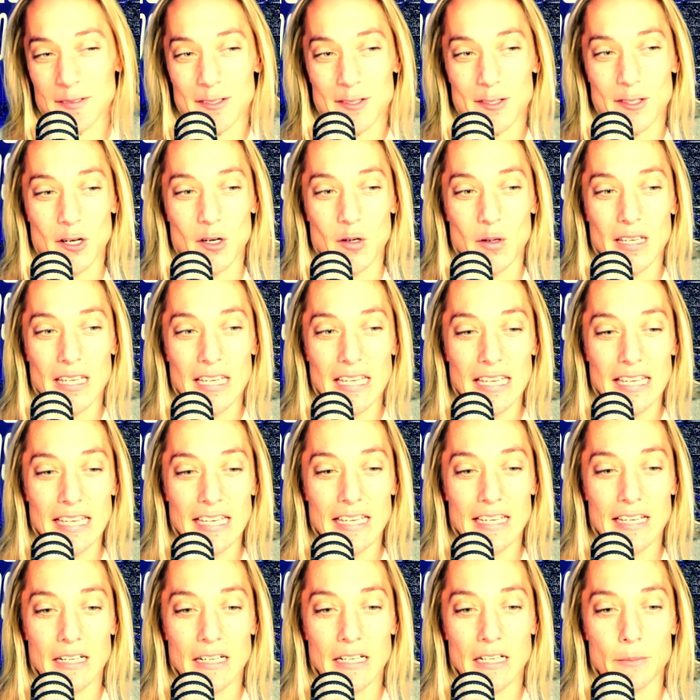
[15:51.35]
So
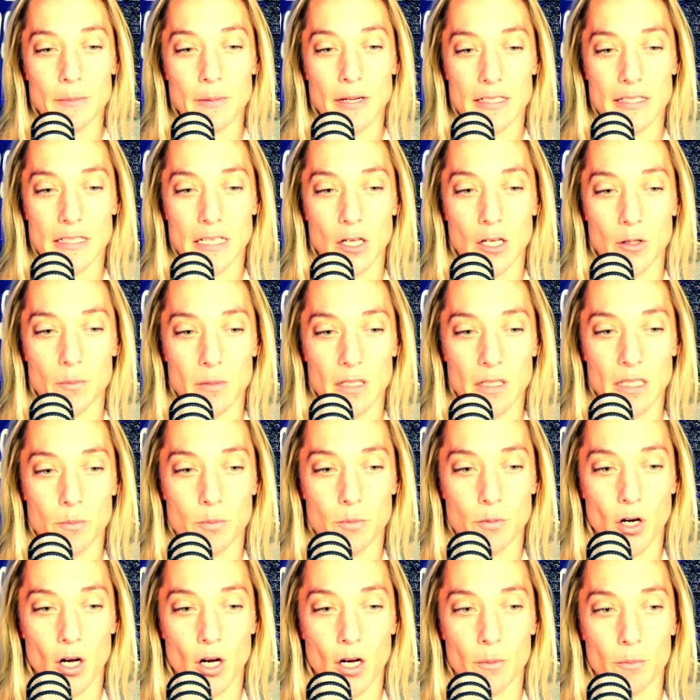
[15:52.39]
he has helped me
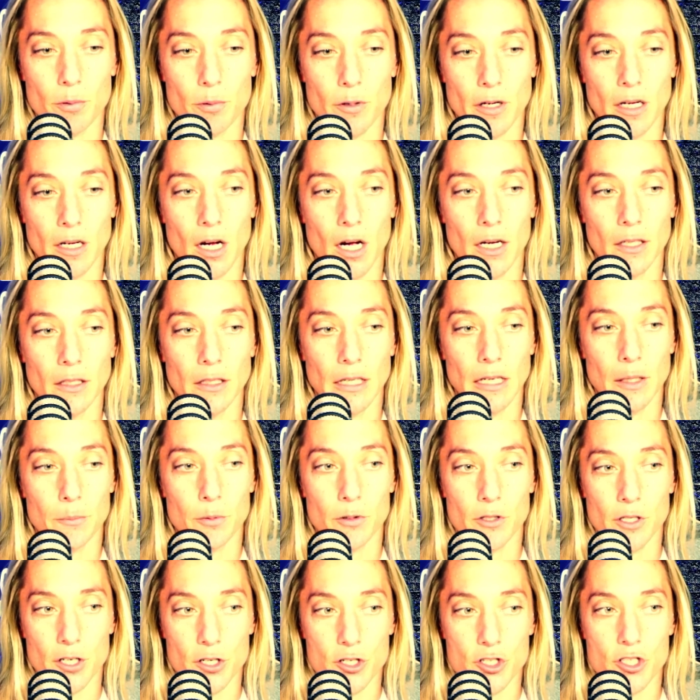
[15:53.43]
bring on like a
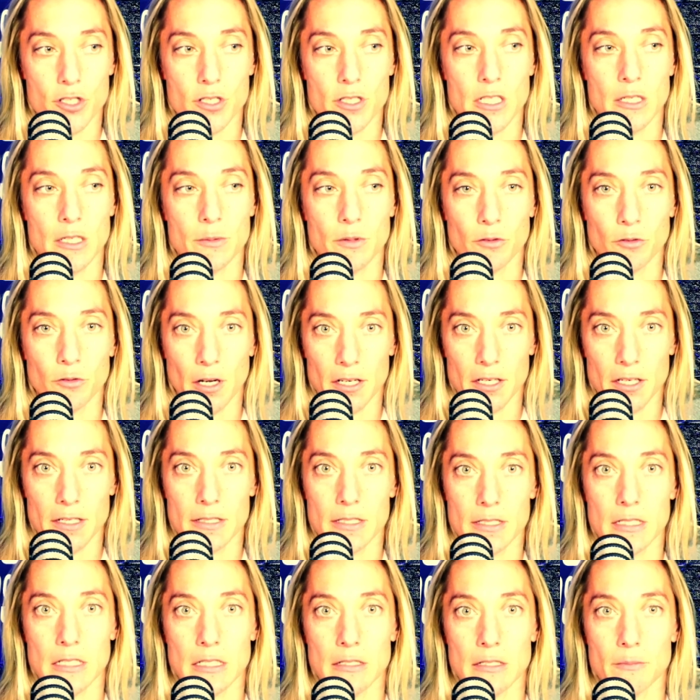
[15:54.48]
production team and a writing
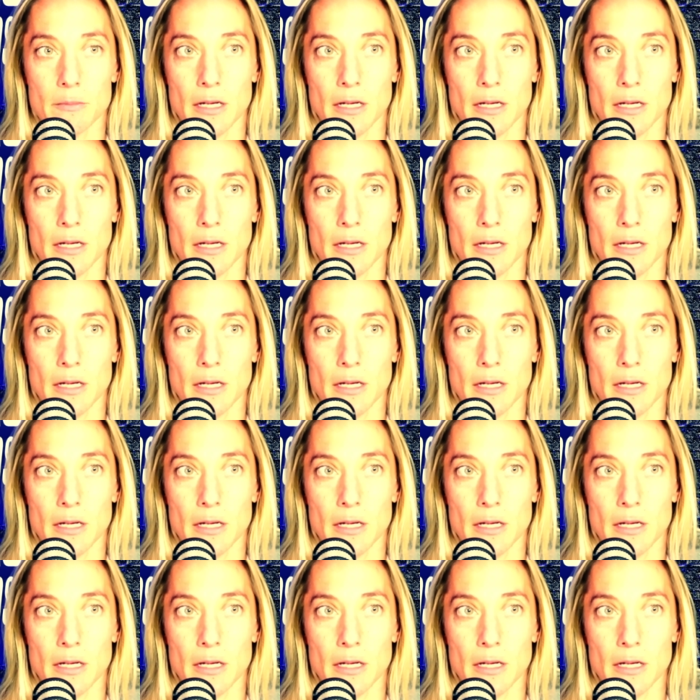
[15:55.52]
team,